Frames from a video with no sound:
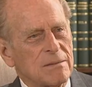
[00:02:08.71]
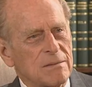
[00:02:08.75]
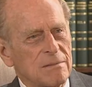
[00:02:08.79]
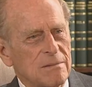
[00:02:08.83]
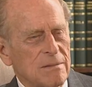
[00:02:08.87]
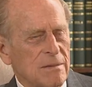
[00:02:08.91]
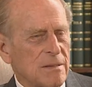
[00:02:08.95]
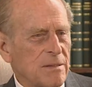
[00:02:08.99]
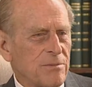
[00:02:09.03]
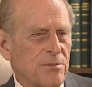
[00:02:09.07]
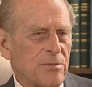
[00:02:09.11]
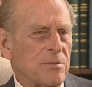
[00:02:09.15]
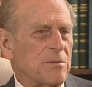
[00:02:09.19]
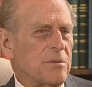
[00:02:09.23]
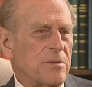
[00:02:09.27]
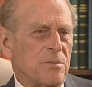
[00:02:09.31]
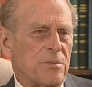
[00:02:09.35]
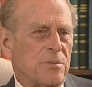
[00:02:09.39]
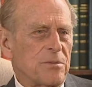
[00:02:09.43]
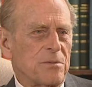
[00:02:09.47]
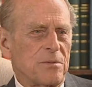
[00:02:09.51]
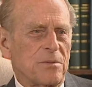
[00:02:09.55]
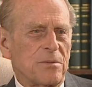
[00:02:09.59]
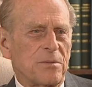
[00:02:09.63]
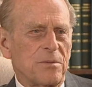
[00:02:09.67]
if, if,
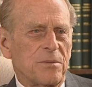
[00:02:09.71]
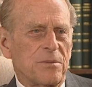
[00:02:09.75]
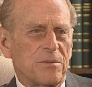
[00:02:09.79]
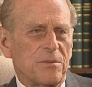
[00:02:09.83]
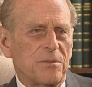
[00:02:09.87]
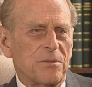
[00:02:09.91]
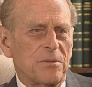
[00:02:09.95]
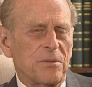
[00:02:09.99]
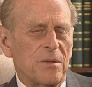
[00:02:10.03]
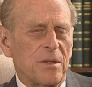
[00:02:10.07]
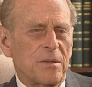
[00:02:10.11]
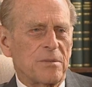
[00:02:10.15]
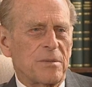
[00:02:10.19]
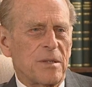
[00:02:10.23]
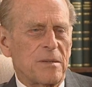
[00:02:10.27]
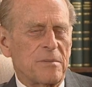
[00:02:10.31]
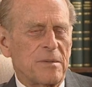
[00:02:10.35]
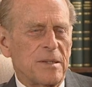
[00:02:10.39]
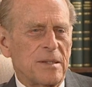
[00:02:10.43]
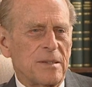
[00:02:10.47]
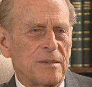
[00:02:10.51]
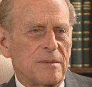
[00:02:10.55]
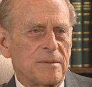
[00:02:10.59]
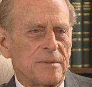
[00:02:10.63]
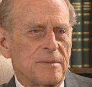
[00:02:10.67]
you know what I
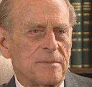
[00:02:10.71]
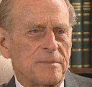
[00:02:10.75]
mean.